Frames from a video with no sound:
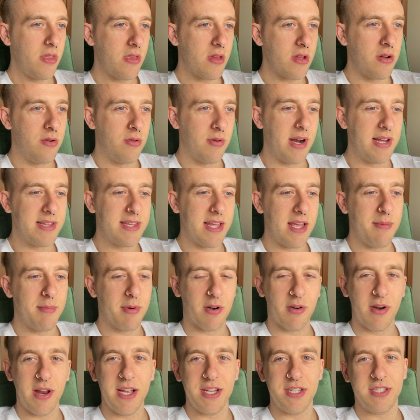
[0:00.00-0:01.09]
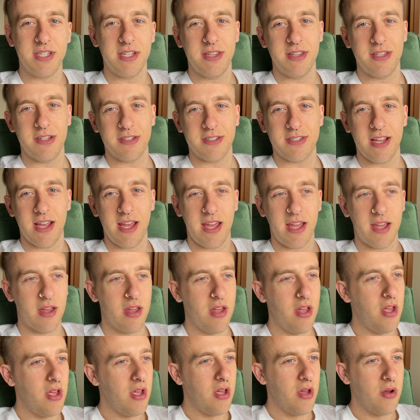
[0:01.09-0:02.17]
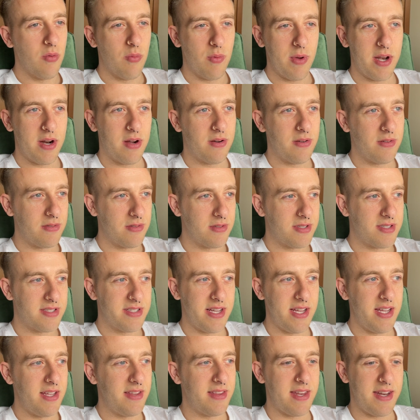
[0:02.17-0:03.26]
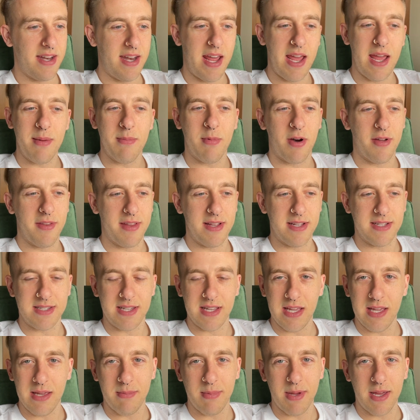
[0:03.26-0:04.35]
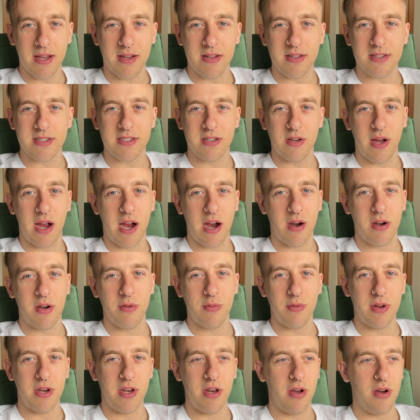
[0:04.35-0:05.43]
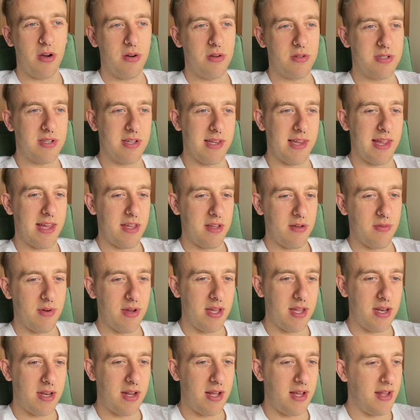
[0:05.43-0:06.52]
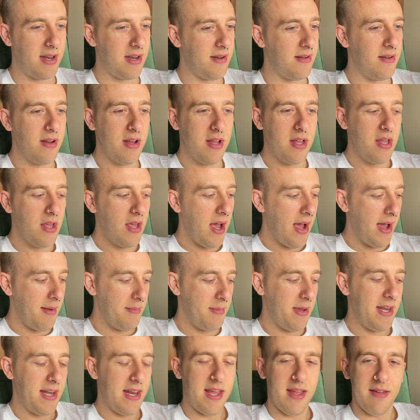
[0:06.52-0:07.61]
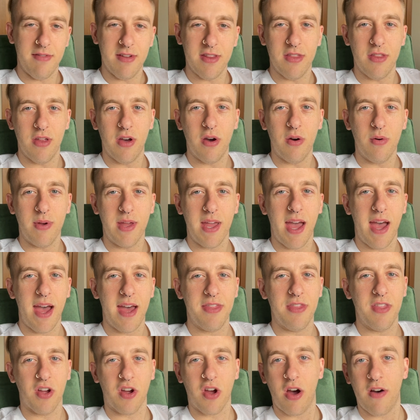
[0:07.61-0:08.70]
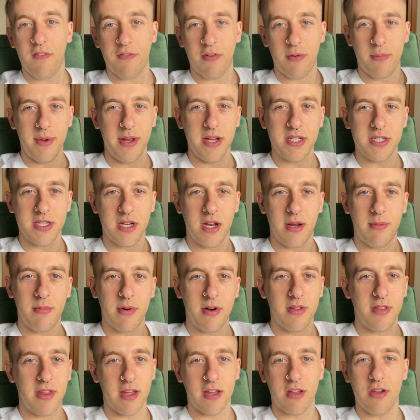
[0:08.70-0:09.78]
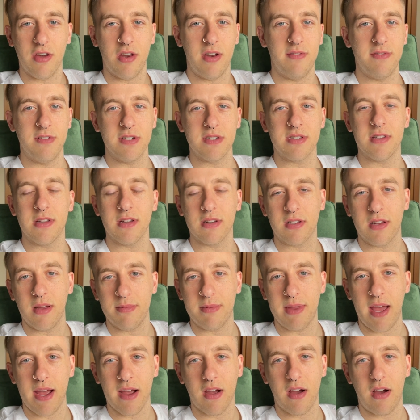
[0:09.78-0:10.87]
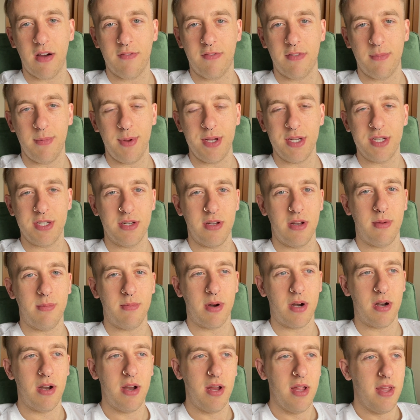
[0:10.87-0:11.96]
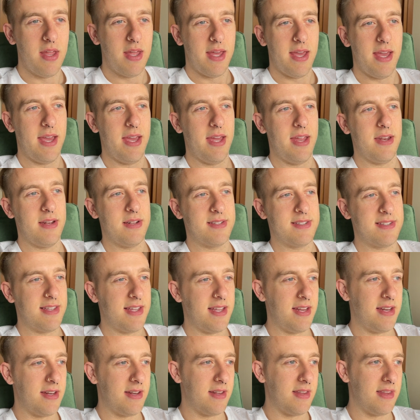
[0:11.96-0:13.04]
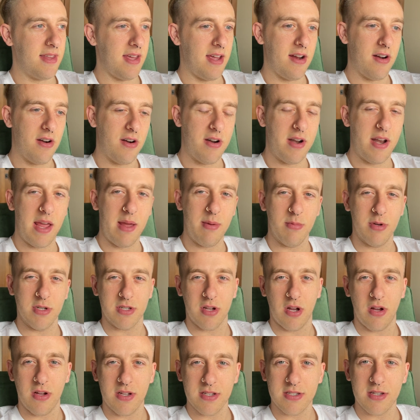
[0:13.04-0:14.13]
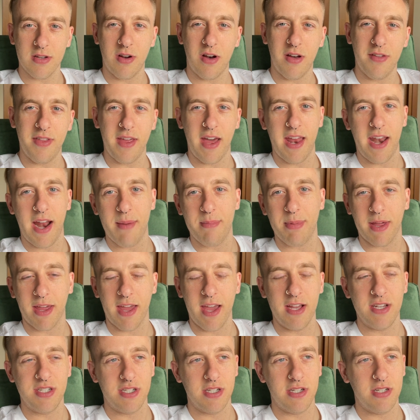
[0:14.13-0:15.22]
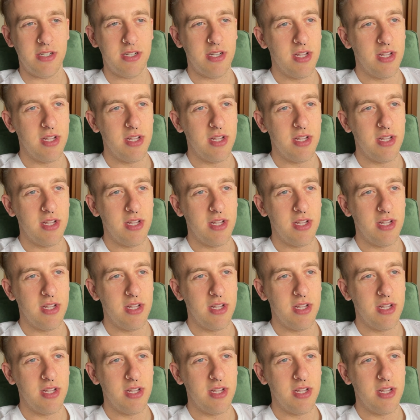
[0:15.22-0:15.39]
We're at the immigration. They're saying, we don't see the name on this email, so how do we know to let you in? And I mean, even though we had the confirmation number, they could have just looked up that confirmation number and seen that her name was also on that application.